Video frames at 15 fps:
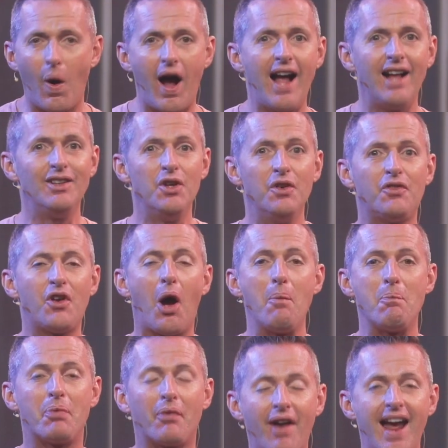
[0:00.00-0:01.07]
While you've
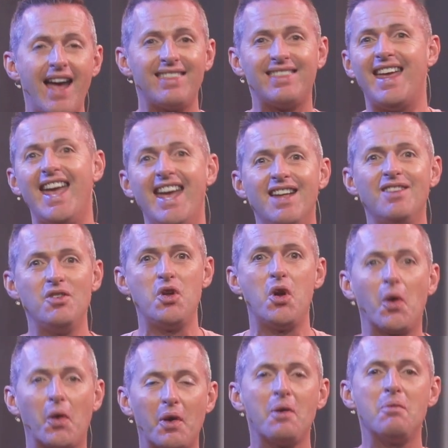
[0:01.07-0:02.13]
got breath in
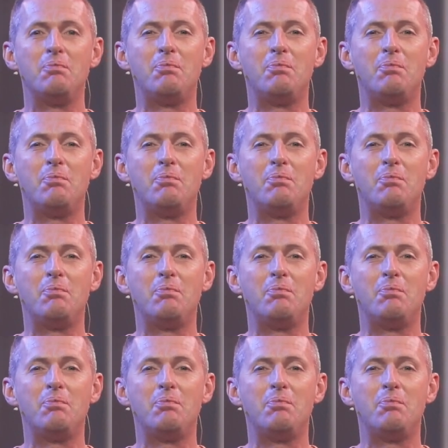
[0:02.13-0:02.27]
your